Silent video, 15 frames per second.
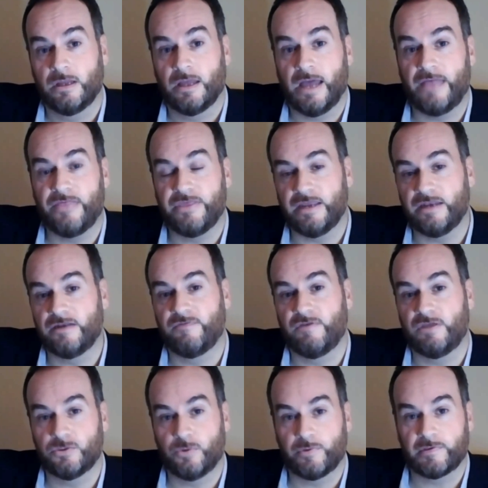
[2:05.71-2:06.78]
and the
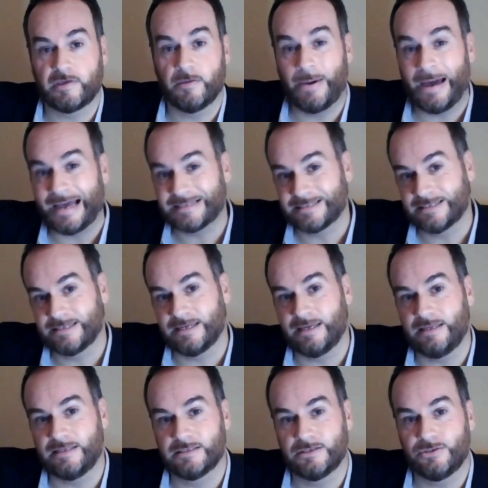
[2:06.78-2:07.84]
individual's
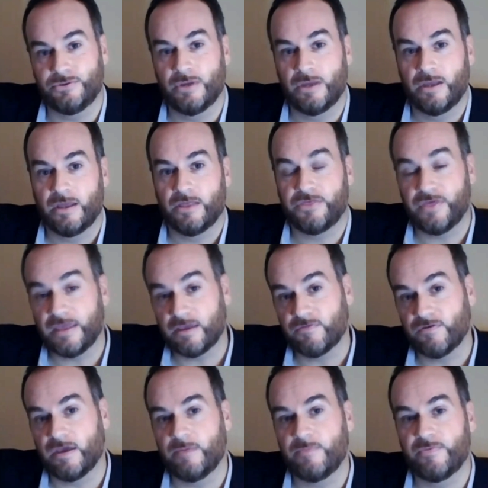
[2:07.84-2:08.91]
capacity to think
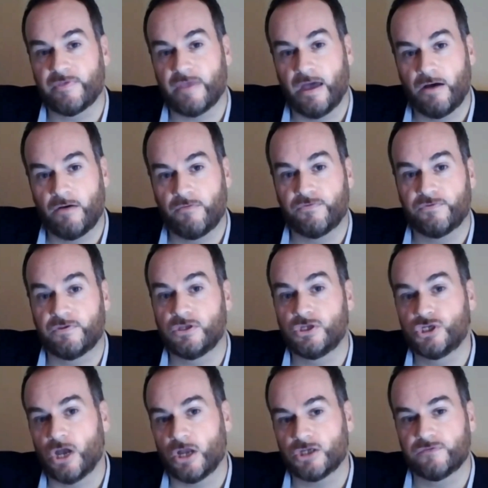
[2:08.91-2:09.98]
for himself, to
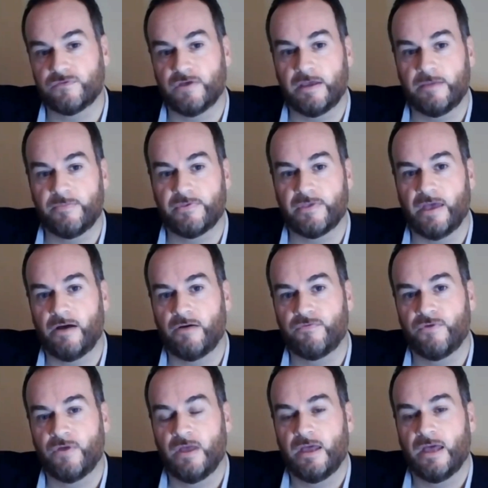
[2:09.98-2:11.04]
judge for himself,